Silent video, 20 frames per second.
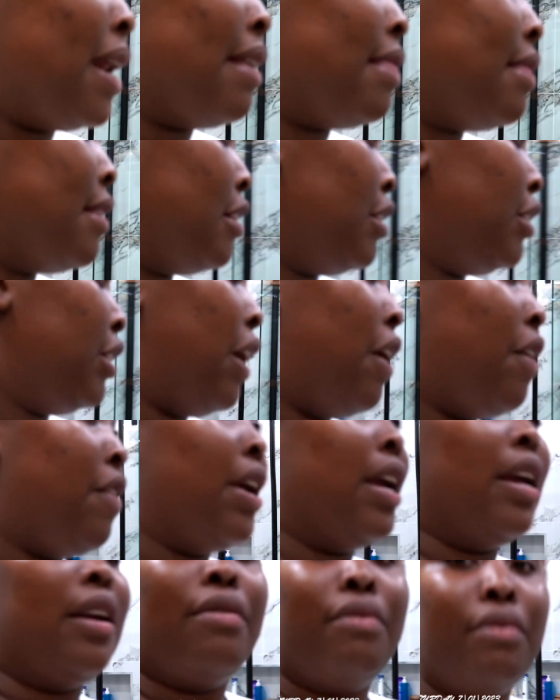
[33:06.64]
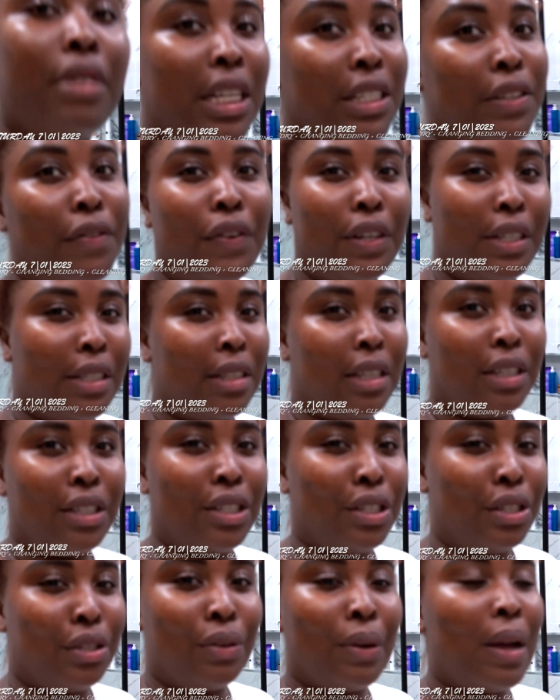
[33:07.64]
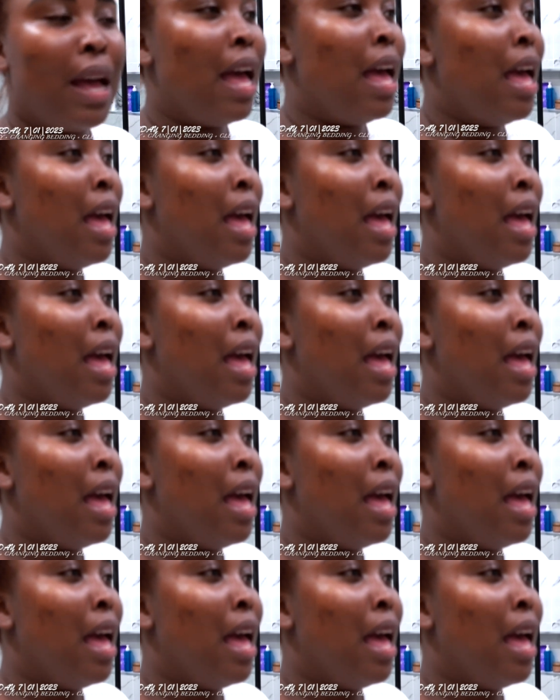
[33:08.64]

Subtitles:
I think showering is the first thing to do.